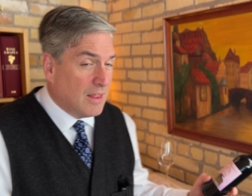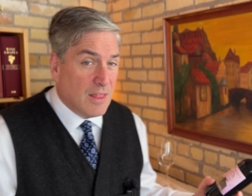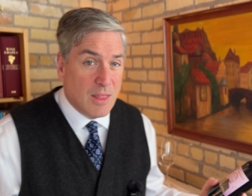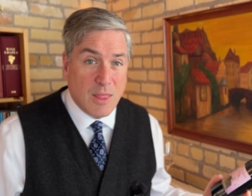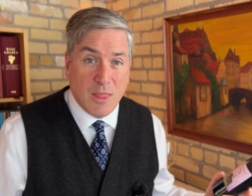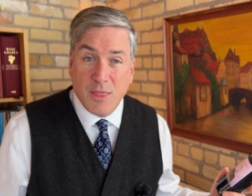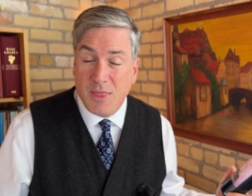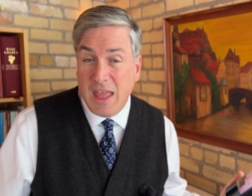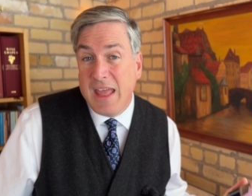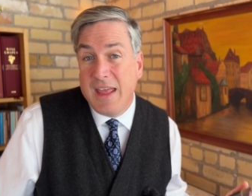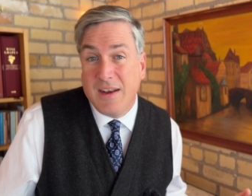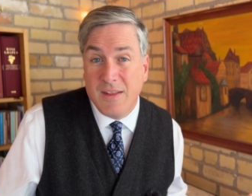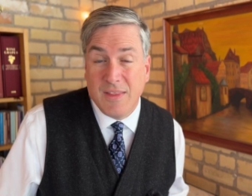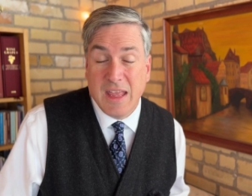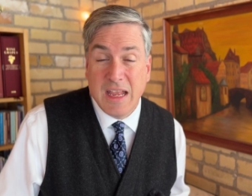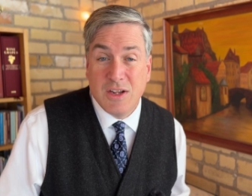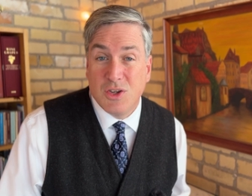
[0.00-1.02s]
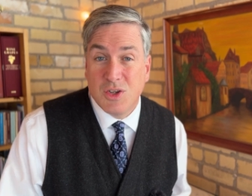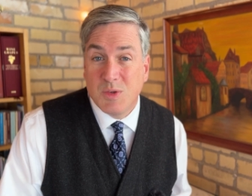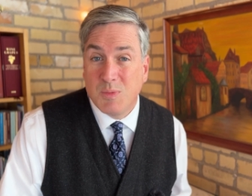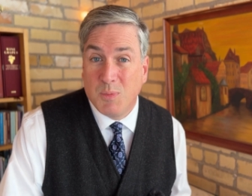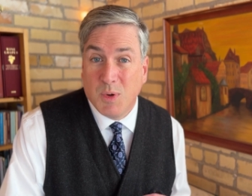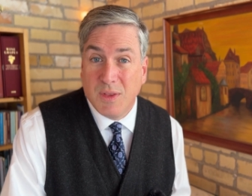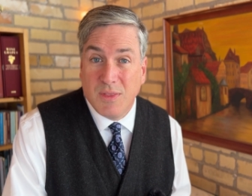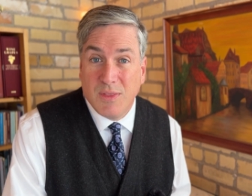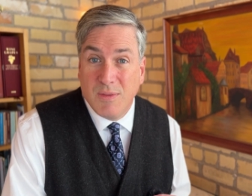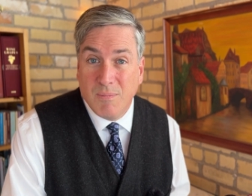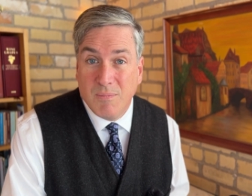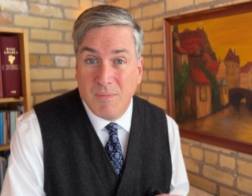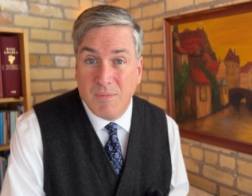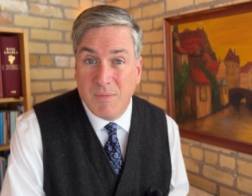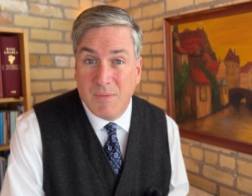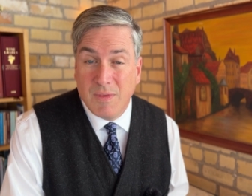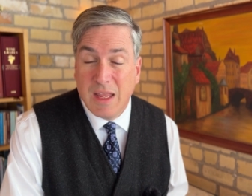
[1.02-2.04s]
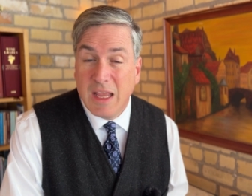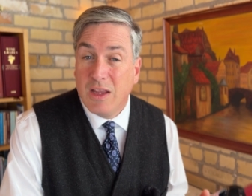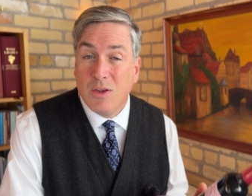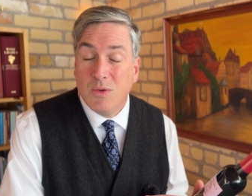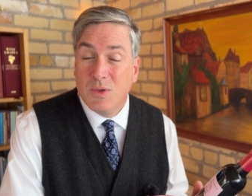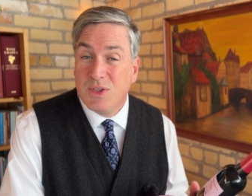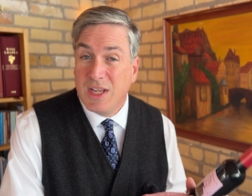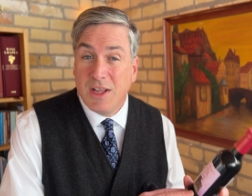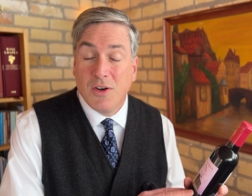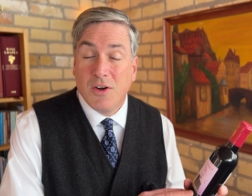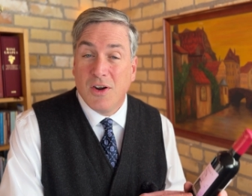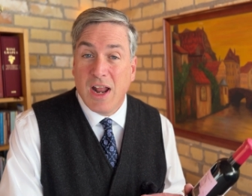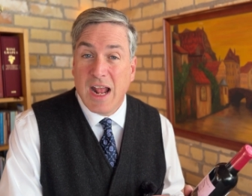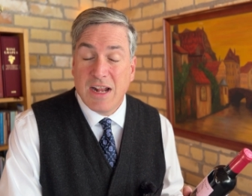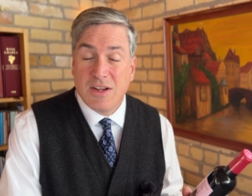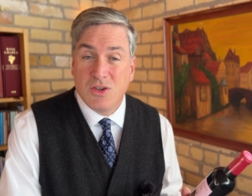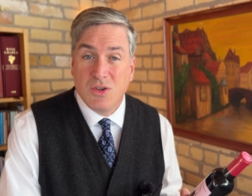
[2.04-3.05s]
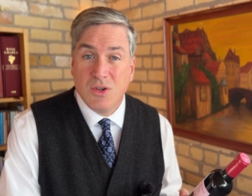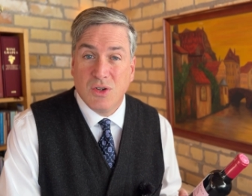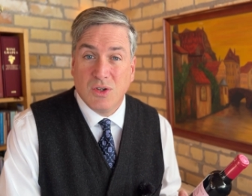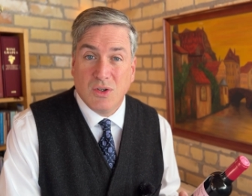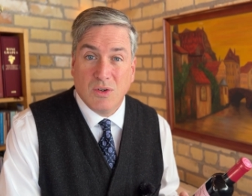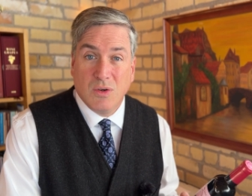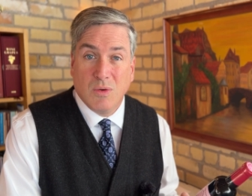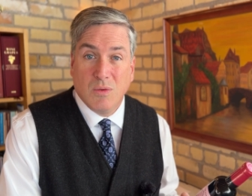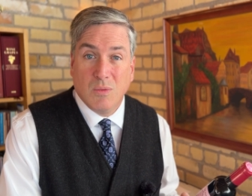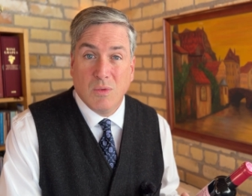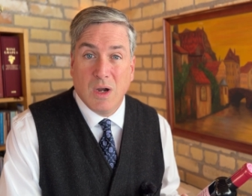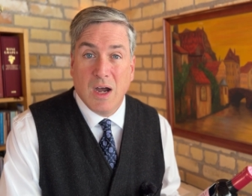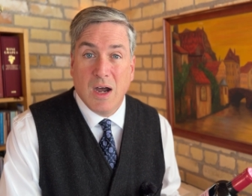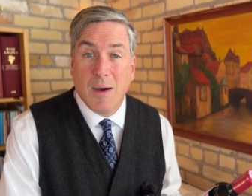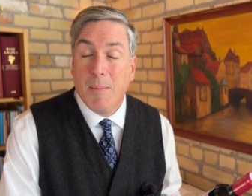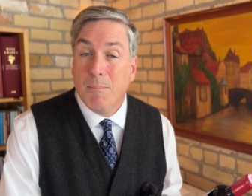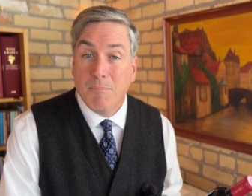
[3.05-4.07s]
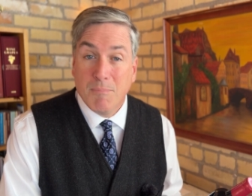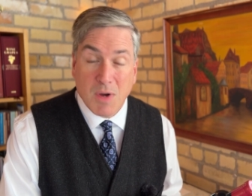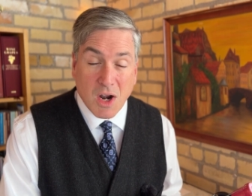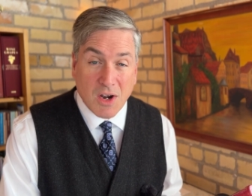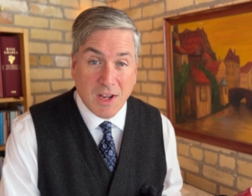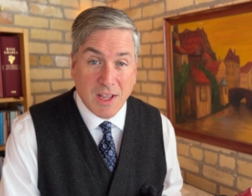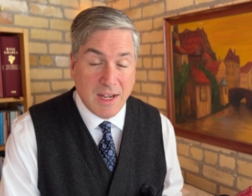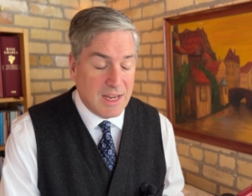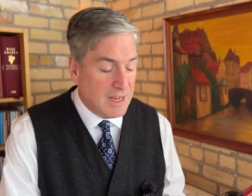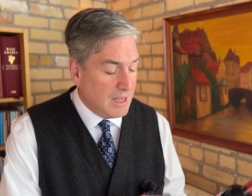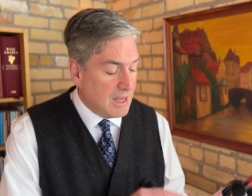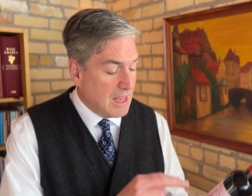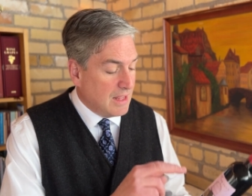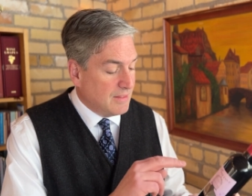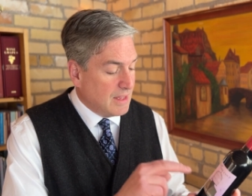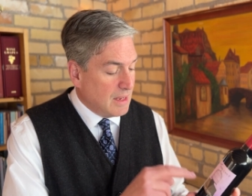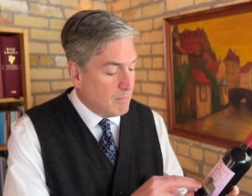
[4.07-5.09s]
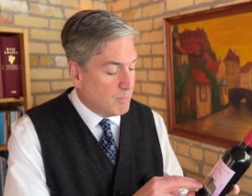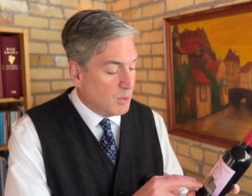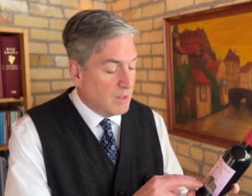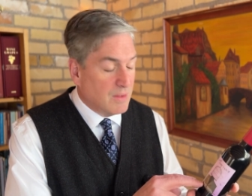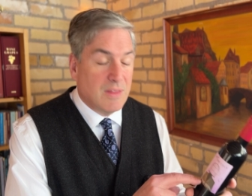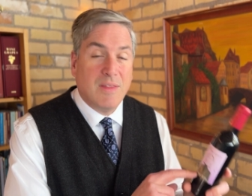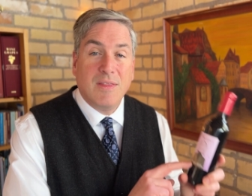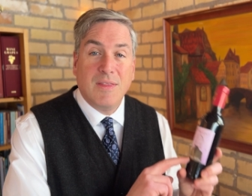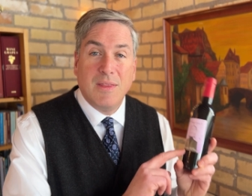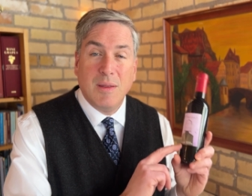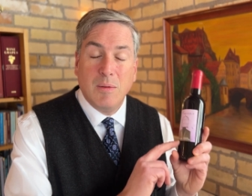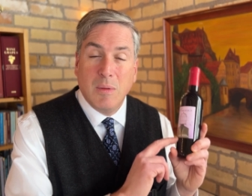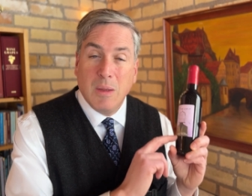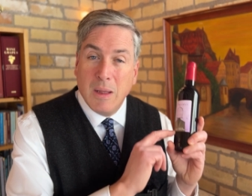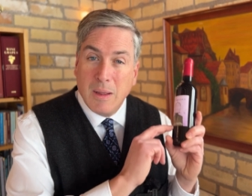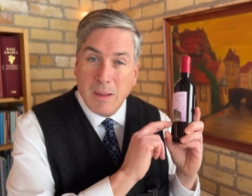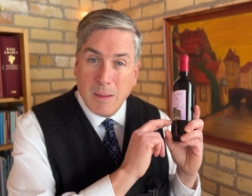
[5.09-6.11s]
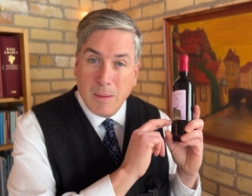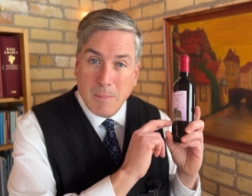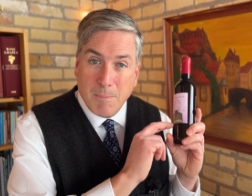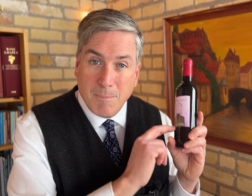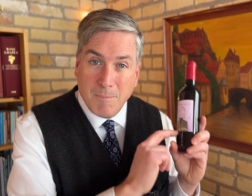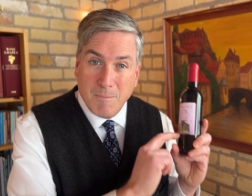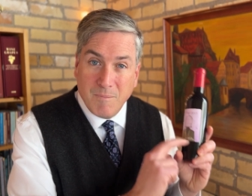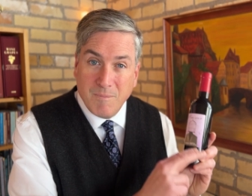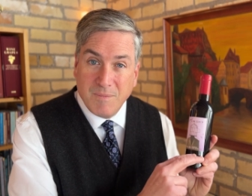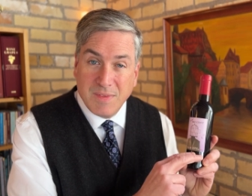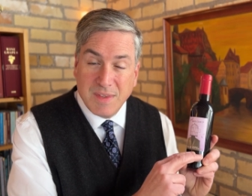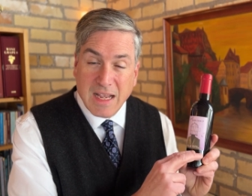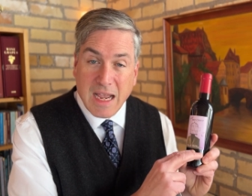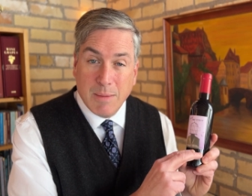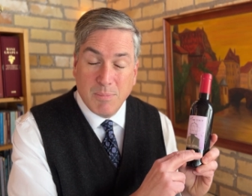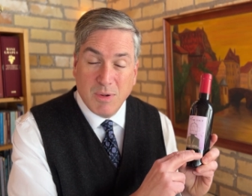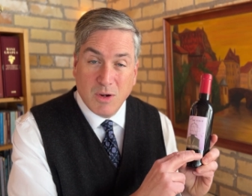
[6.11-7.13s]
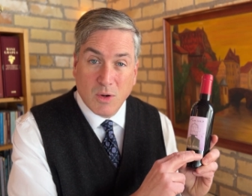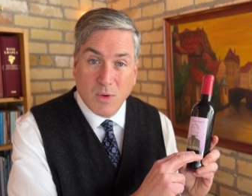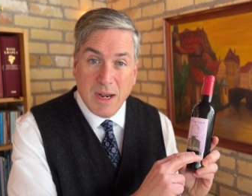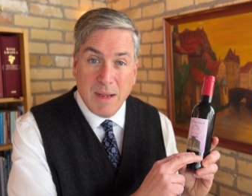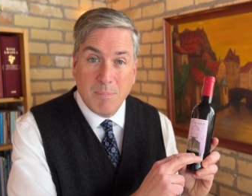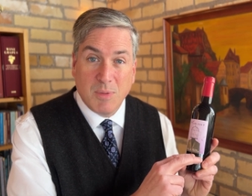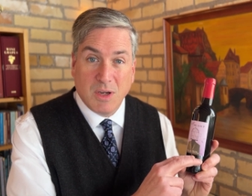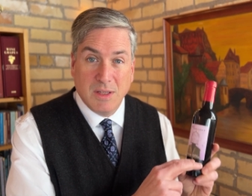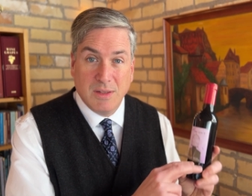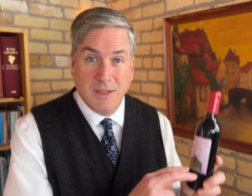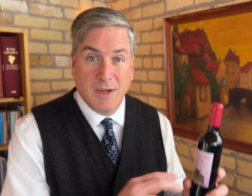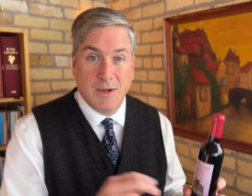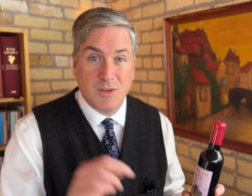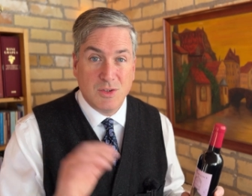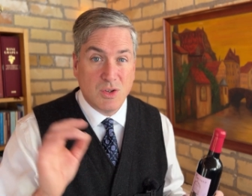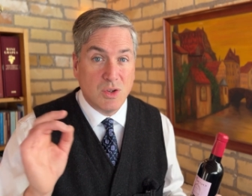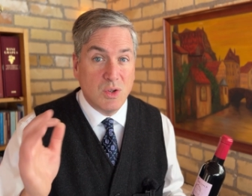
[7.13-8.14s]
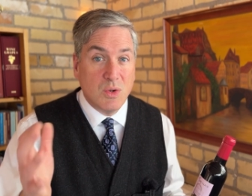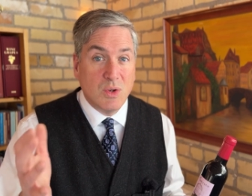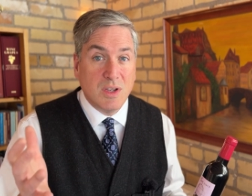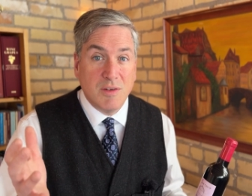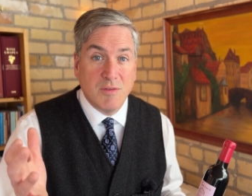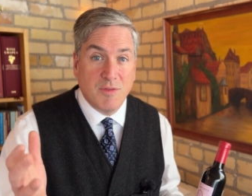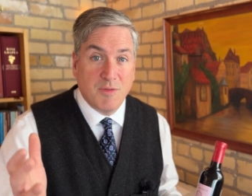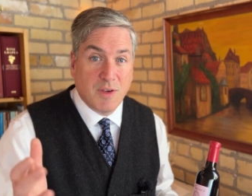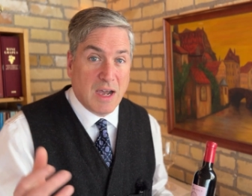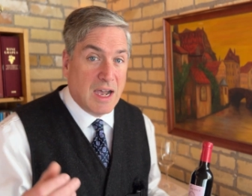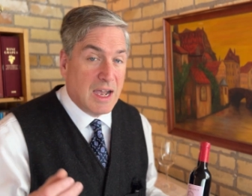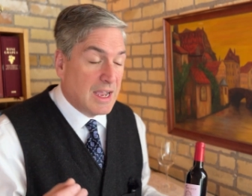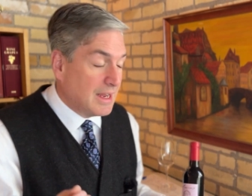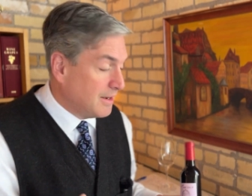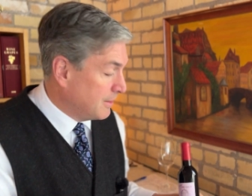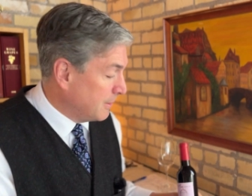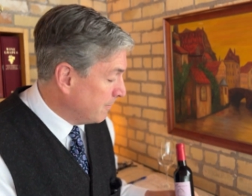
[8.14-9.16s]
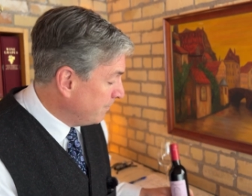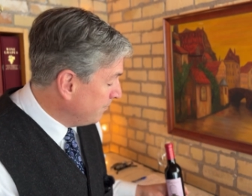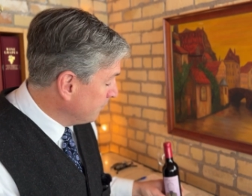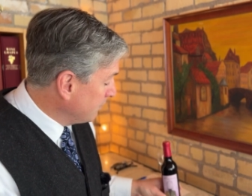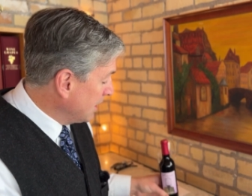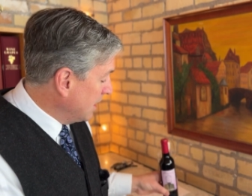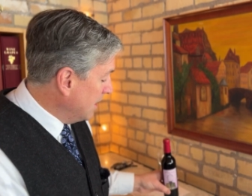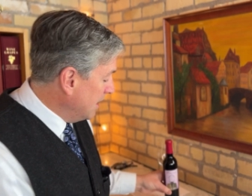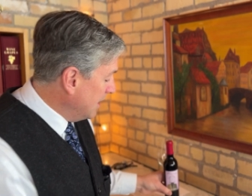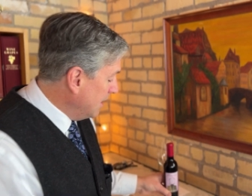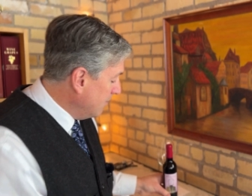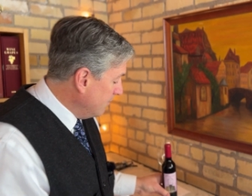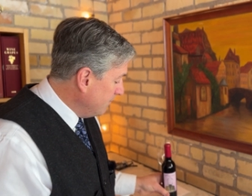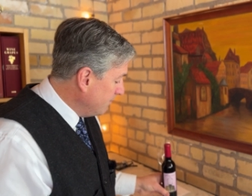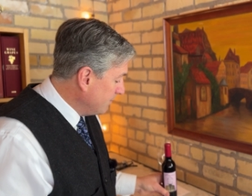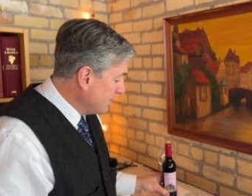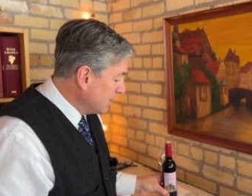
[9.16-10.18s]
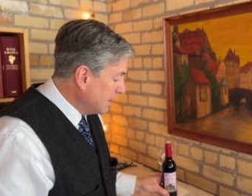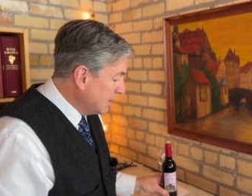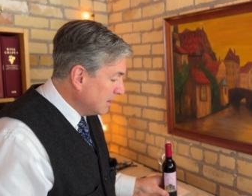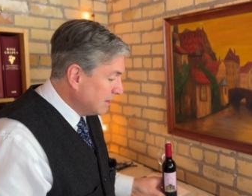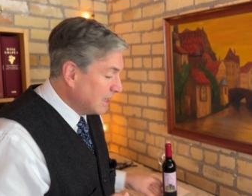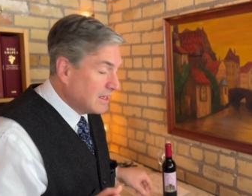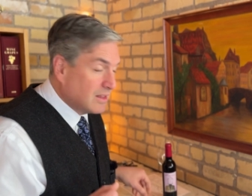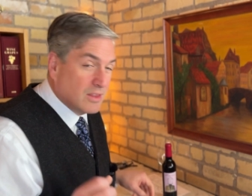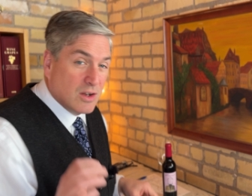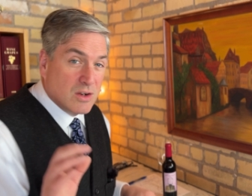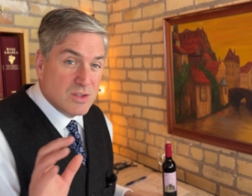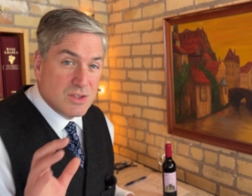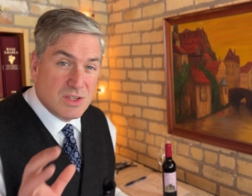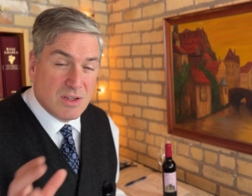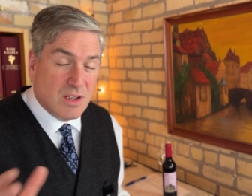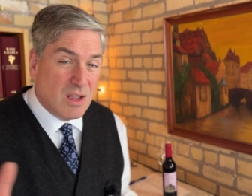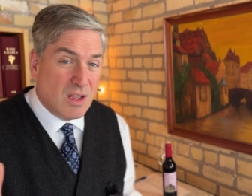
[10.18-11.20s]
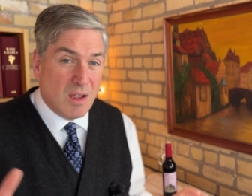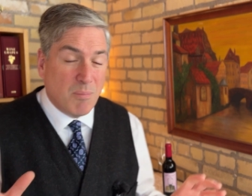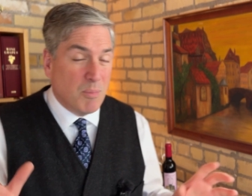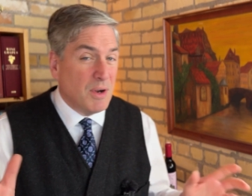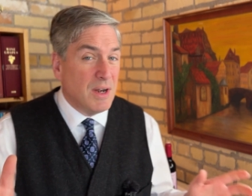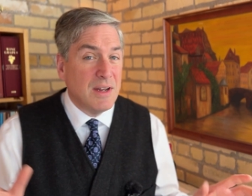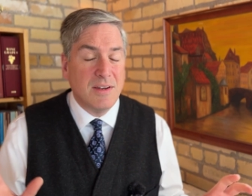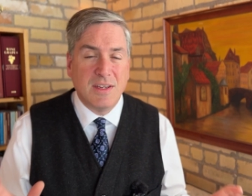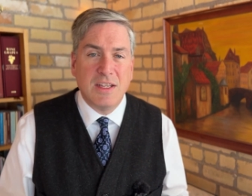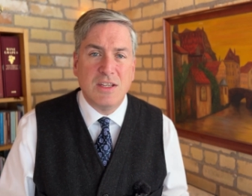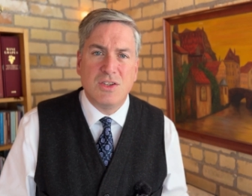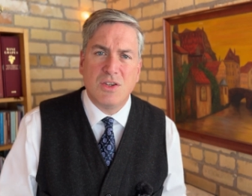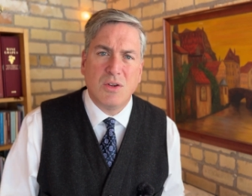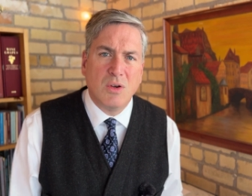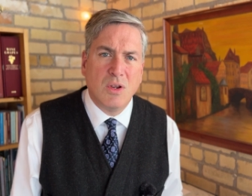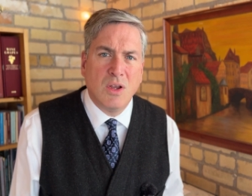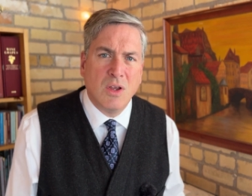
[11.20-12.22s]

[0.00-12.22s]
then they just put, they use international uh, marketing and they put the type of grape on there. So you can find, um, like, there's a pretty decent